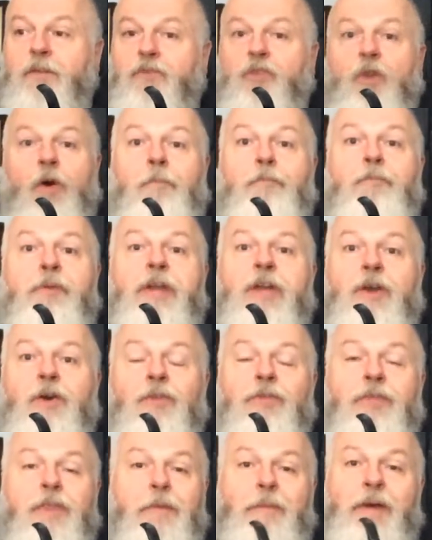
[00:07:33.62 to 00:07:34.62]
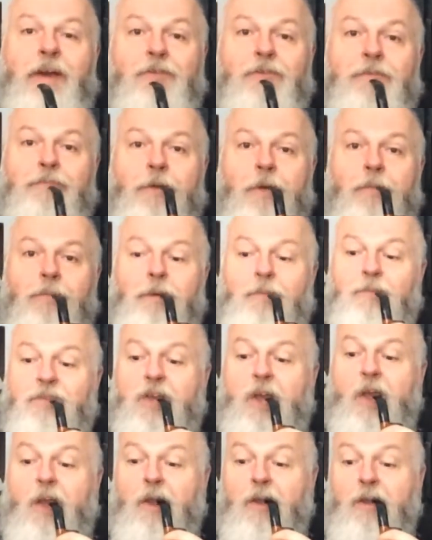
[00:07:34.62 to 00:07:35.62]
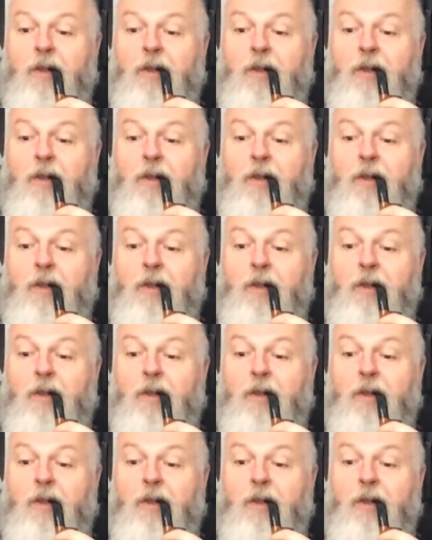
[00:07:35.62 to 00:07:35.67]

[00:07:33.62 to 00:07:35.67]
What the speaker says: not bring on the mouth problems.